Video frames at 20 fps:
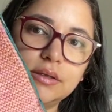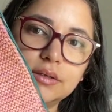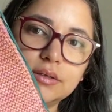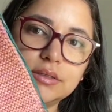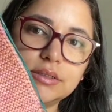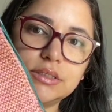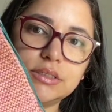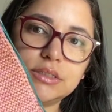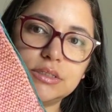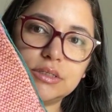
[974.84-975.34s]

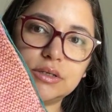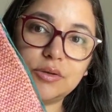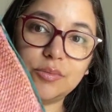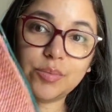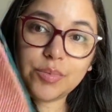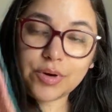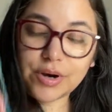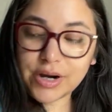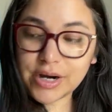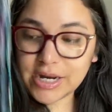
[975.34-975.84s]

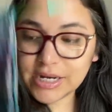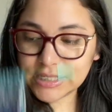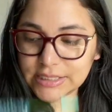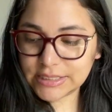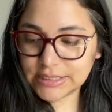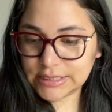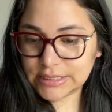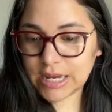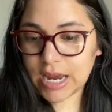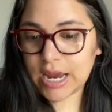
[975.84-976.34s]
Super
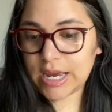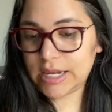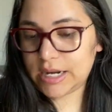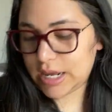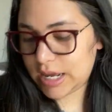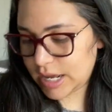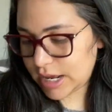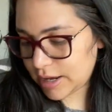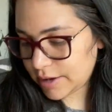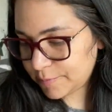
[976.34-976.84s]

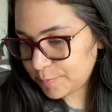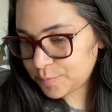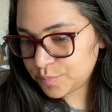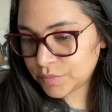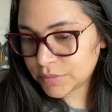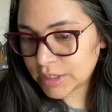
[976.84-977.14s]
exciting.